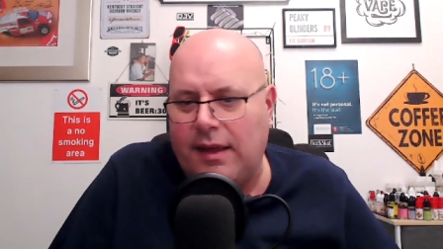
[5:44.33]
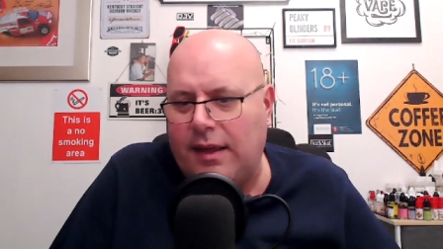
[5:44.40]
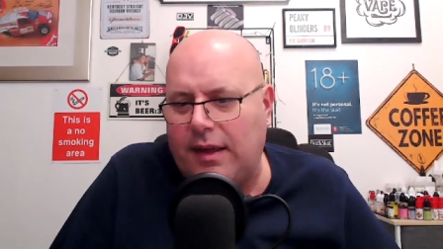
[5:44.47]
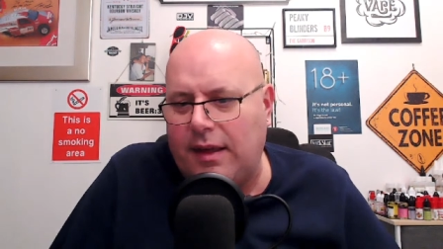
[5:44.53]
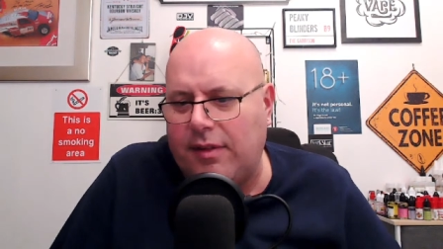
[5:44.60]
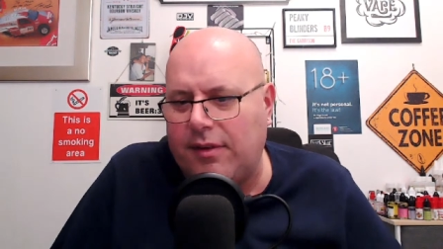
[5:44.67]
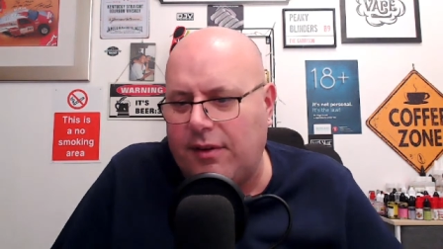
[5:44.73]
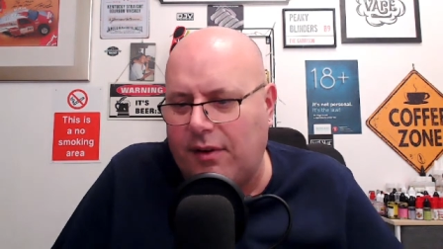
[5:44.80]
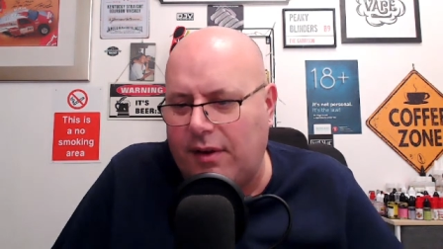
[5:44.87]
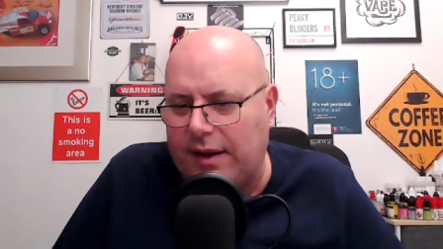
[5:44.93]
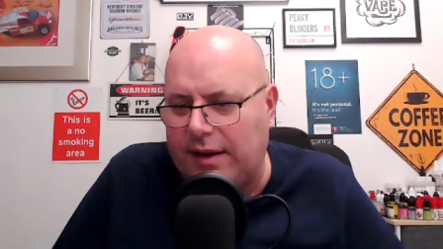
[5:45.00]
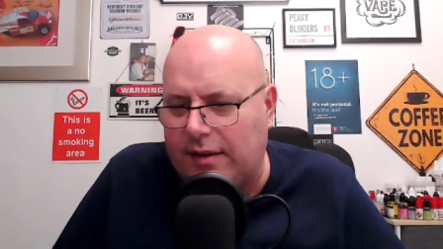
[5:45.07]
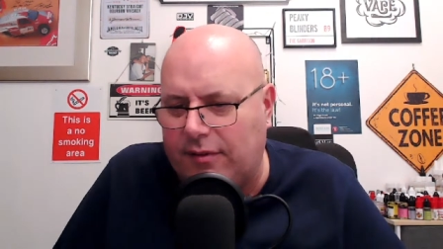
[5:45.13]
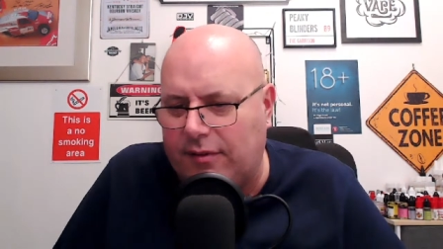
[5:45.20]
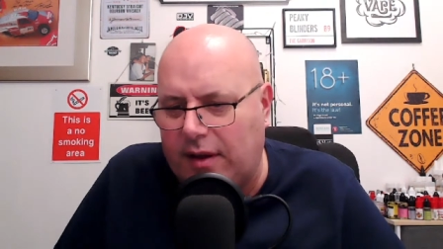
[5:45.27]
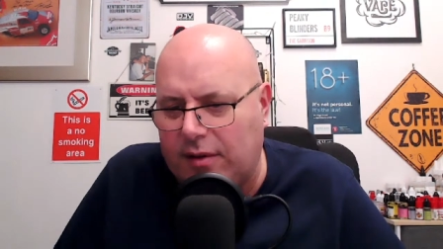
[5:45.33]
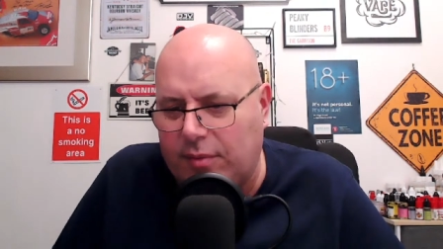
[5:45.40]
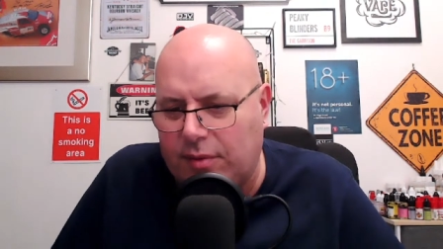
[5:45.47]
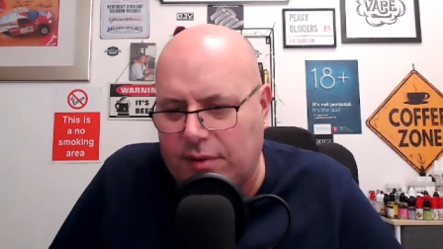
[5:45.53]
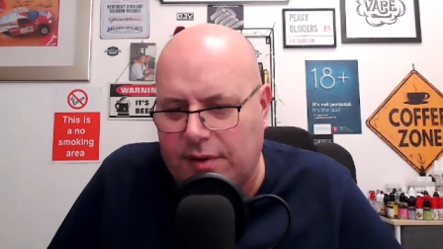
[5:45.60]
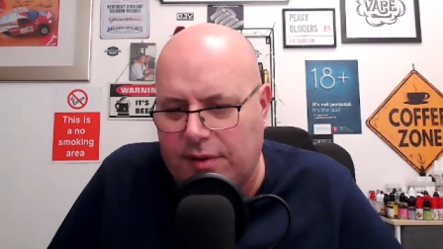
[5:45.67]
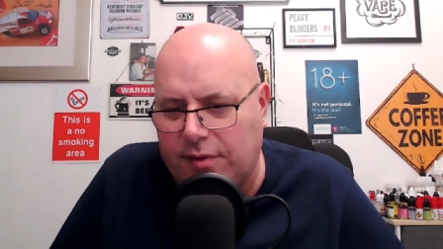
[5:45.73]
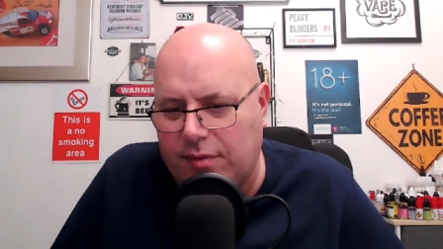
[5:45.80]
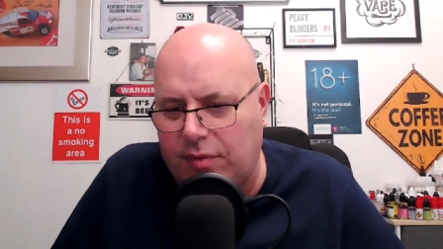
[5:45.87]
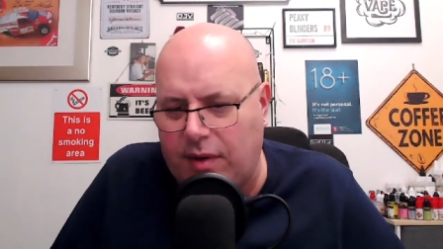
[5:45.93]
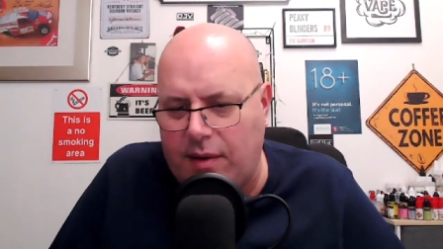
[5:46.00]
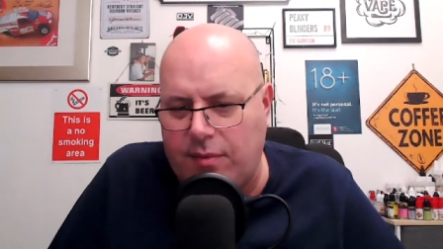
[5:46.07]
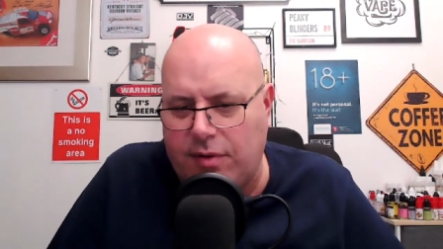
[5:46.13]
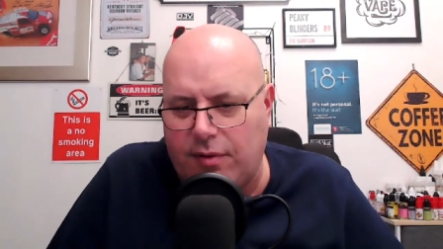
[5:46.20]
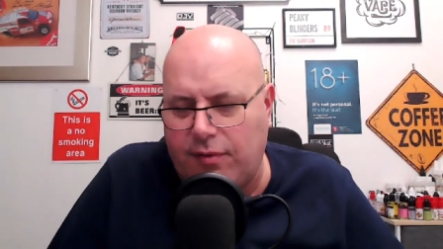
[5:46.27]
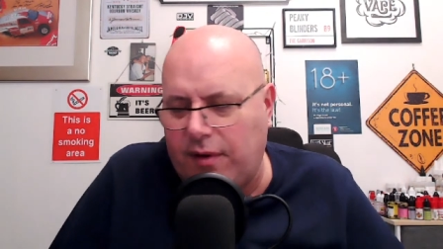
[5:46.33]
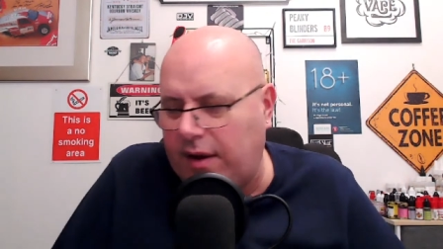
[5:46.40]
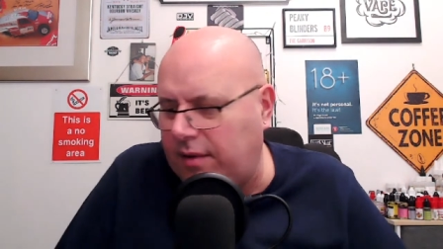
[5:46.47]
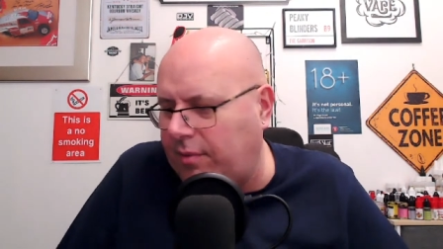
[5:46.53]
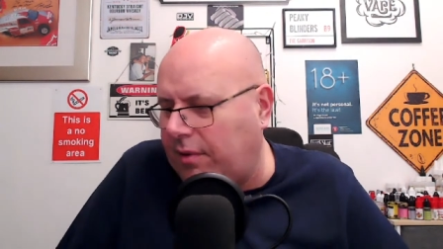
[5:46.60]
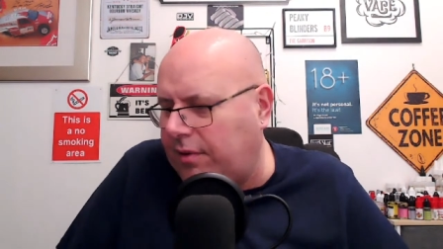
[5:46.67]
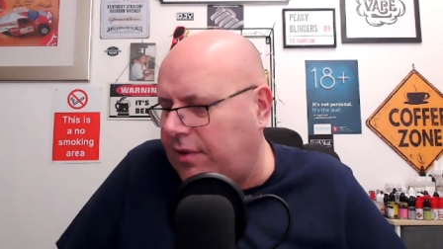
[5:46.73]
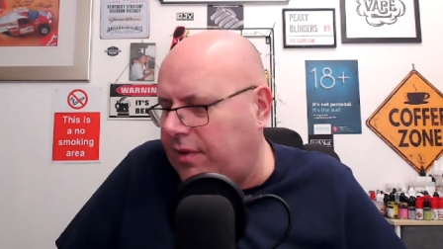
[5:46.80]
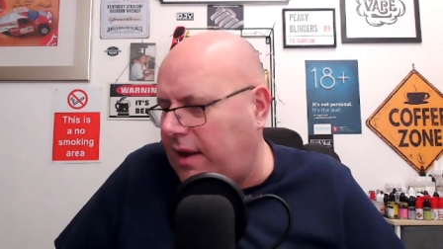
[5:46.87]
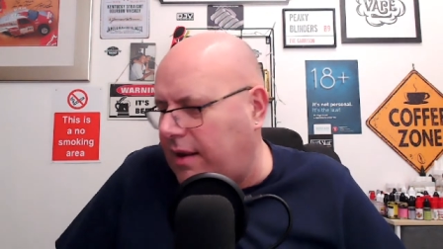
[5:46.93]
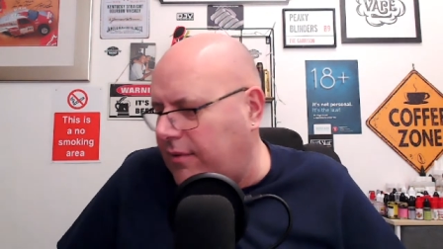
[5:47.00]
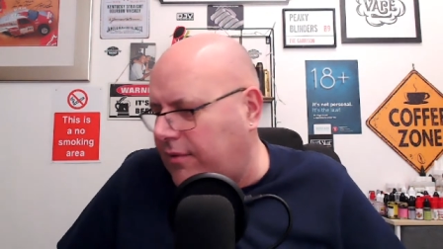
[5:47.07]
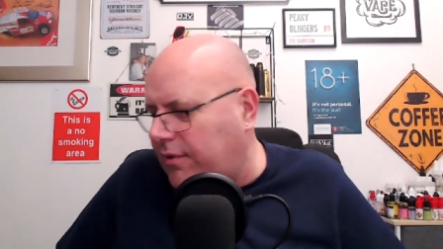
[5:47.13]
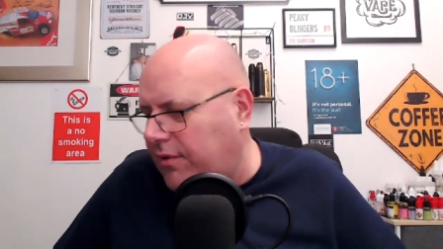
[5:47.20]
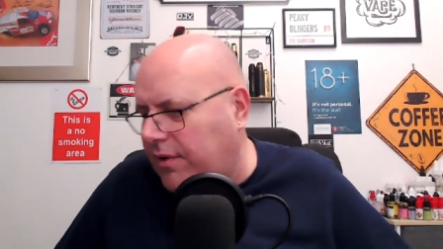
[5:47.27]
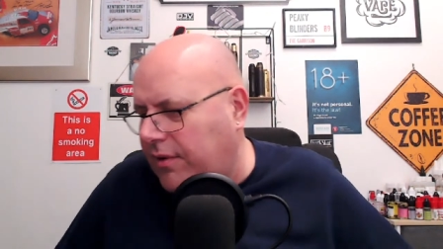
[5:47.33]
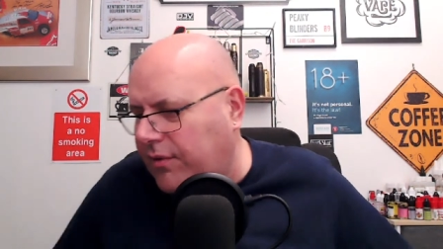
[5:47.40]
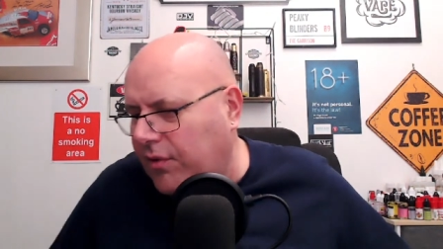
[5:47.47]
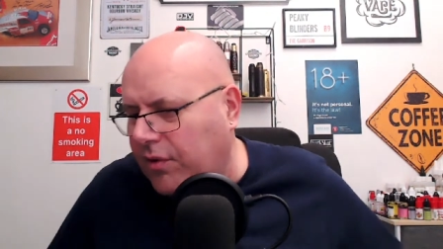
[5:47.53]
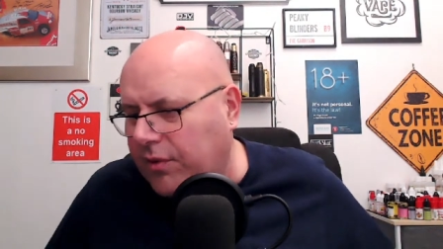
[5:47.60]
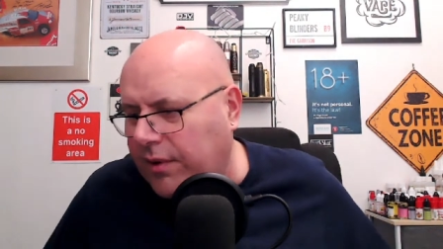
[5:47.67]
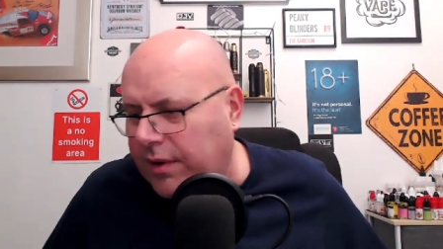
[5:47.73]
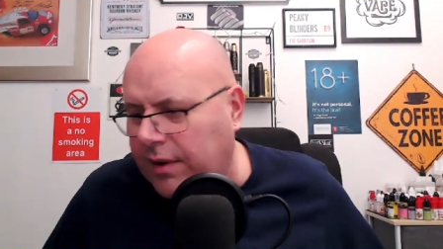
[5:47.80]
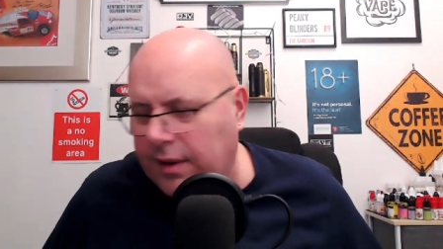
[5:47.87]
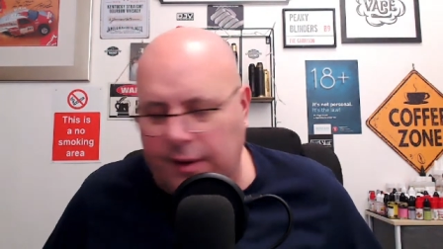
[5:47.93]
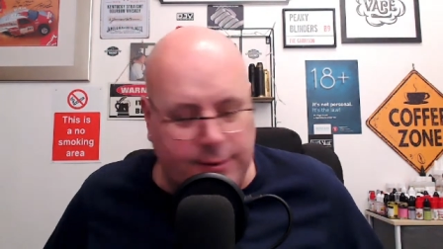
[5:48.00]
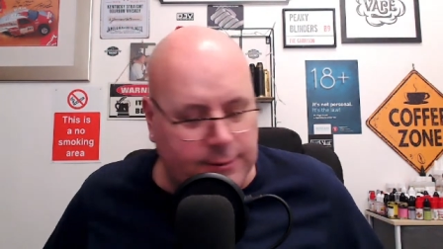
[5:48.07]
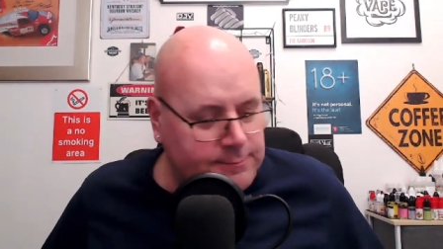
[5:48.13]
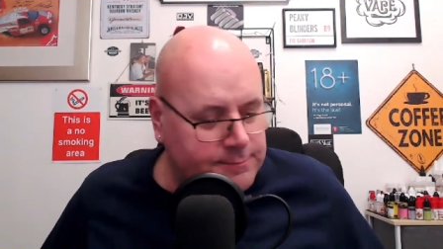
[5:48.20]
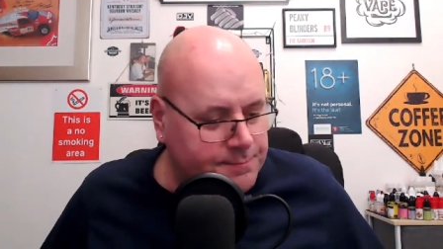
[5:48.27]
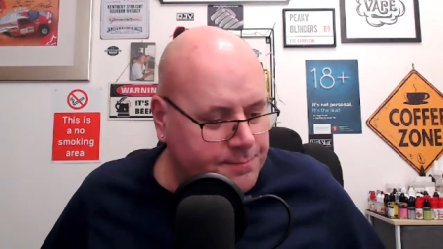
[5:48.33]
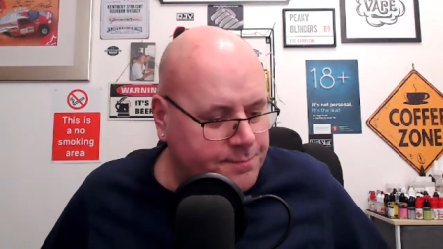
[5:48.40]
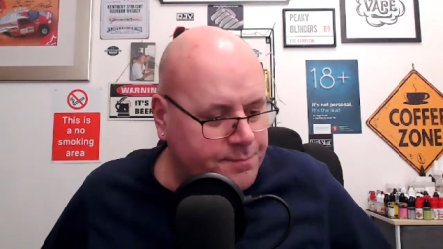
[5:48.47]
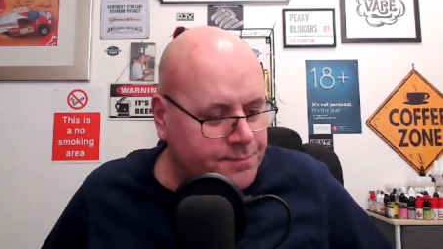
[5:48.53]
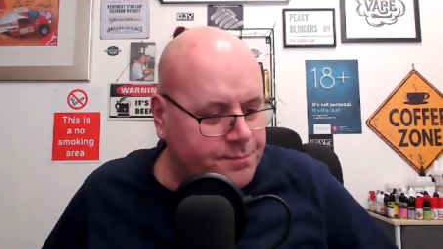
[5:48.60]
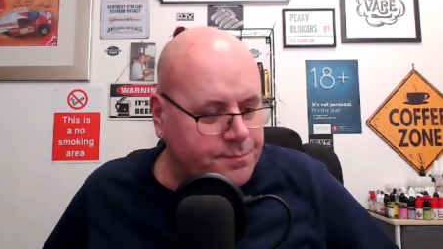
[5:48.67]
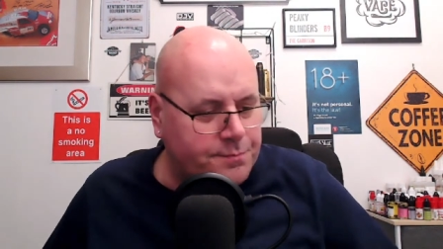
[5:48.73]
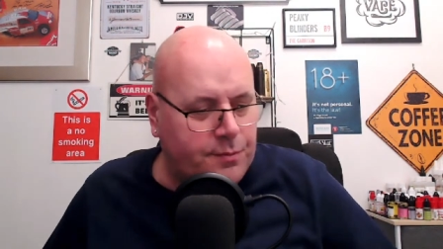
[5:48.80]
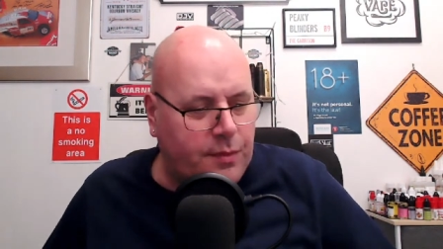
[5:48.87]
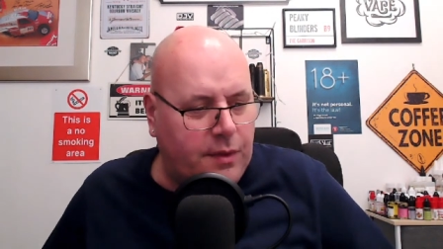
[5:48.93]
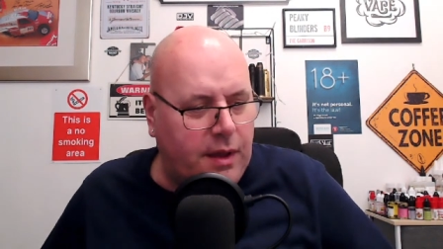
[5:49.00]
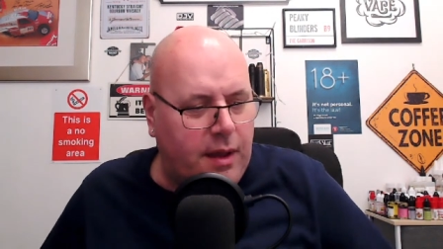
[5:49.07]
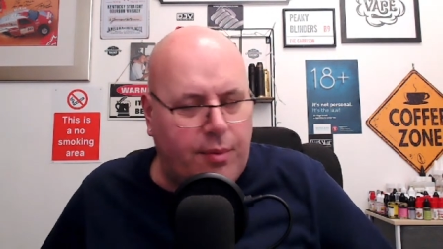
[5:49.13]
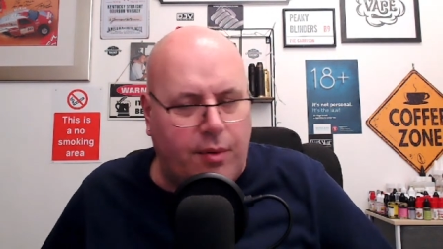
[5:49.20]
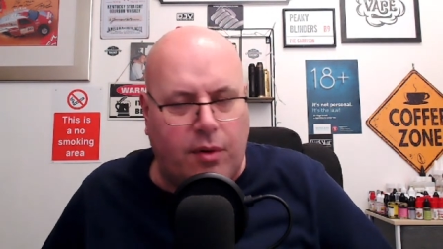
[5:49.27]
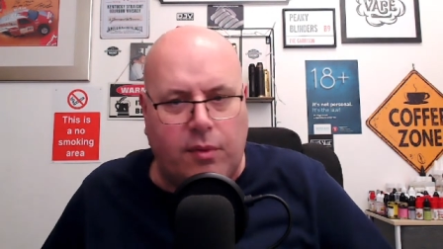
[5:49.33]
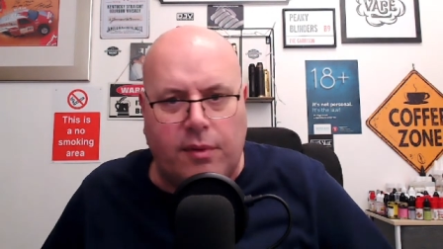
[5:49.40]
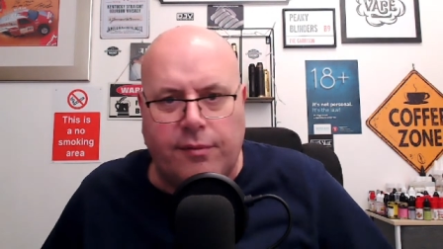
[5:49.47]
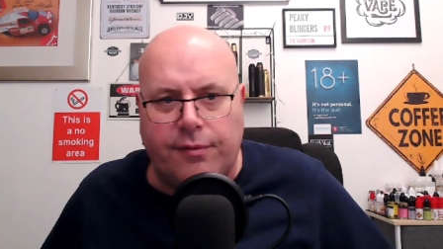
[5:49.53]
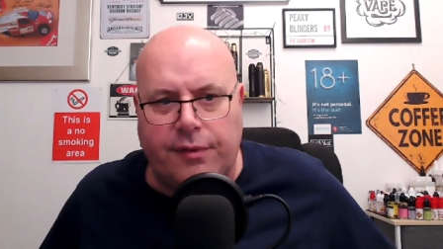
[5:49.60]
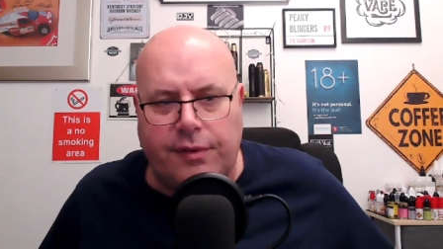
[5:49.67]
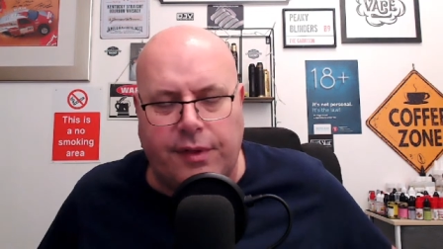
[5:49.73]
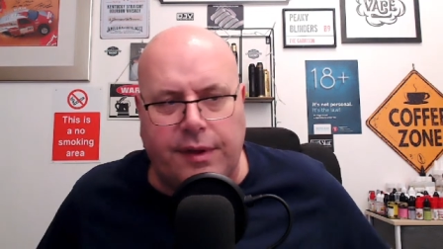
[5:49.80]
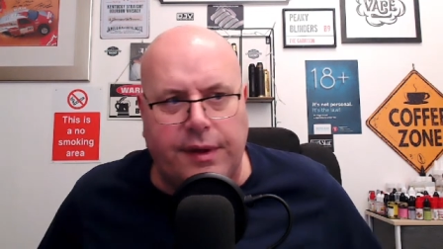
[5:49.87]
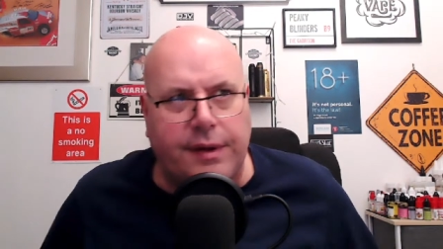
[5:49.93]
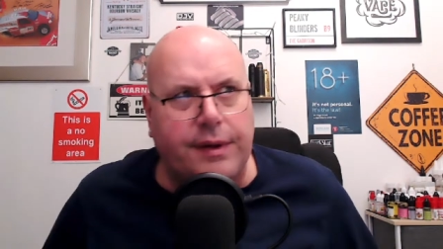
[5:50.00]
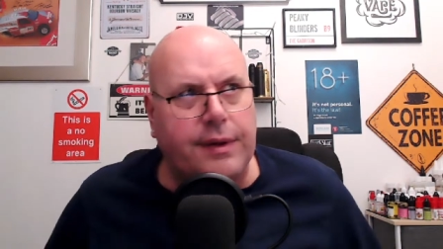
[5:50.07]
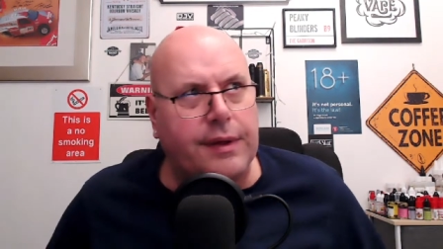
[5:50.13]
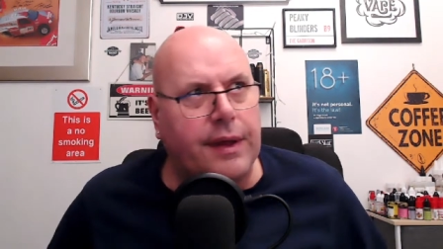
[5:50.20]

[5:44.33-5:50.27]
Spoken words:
Is there not any available? Because sometimes you'll find them on a site for 3 or 4 quid. I bought one for the